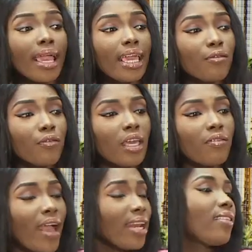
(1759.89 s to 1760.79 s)
If
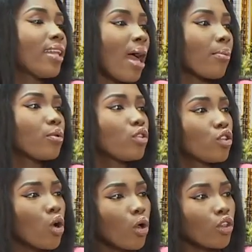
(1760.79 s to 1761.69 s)
anything happens,
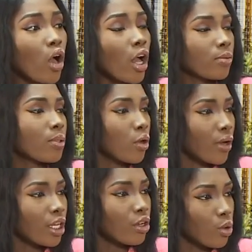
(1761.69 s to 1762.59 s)
your husband
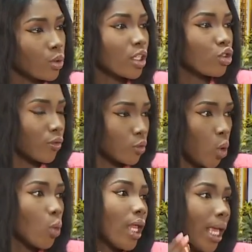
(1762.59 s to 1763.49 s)
already knows that you have
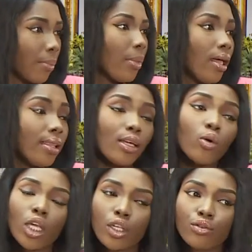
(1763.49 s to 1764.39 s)
told him that,
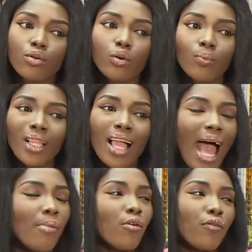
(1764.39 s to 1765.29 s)
okay, so
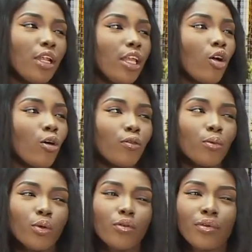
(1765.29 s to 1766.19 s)
I'm not feeling
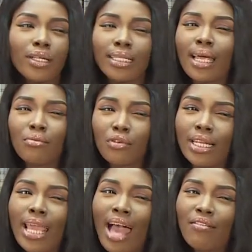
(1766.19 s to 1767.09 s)
comfortable with the fact that I'm
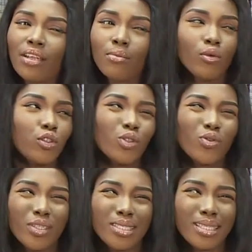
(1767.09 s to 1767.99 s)
really having
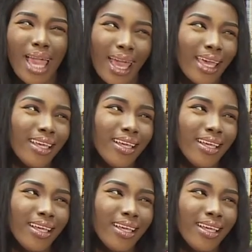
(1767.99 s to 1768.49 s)
emotions for this guy.